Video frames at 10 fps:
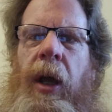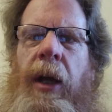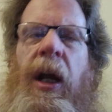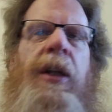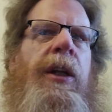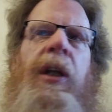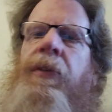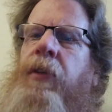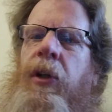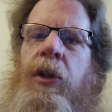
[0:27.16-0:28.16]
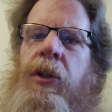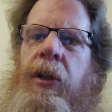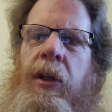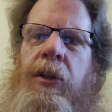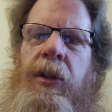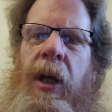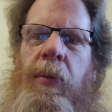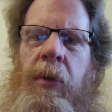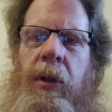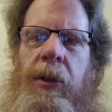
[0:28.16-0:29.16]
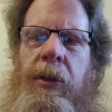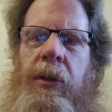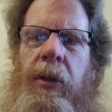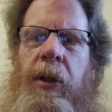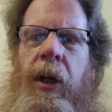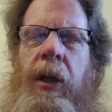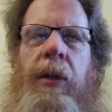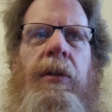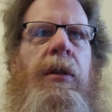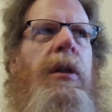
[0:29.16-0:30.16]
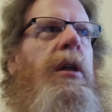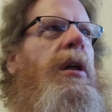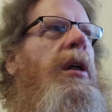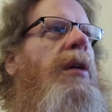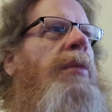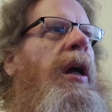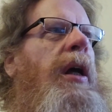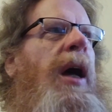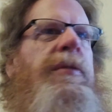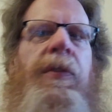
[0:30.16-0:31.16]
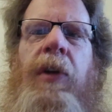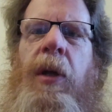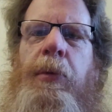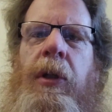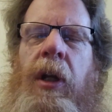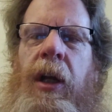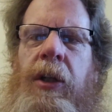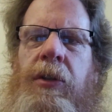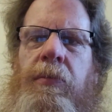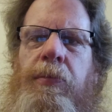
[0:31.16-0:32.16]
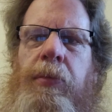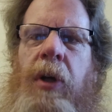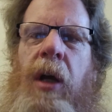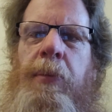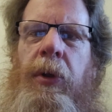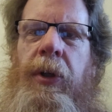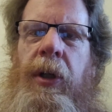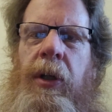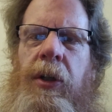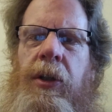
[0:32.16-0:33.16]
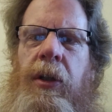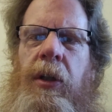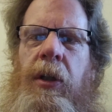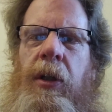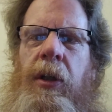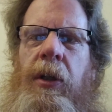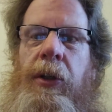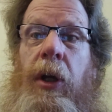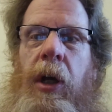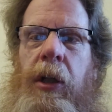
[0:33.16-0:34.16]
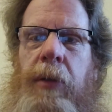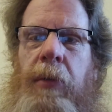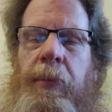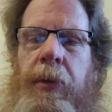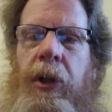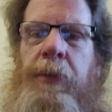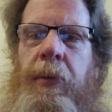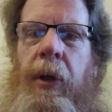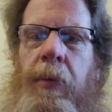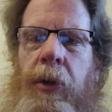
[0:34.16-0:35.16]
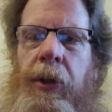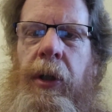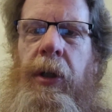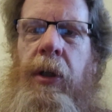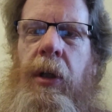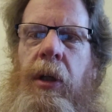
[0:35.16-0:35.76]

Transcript: And I did that for years and years, and that works, okay? But I've developed in the last couple of years the ultimate pre-spray routine.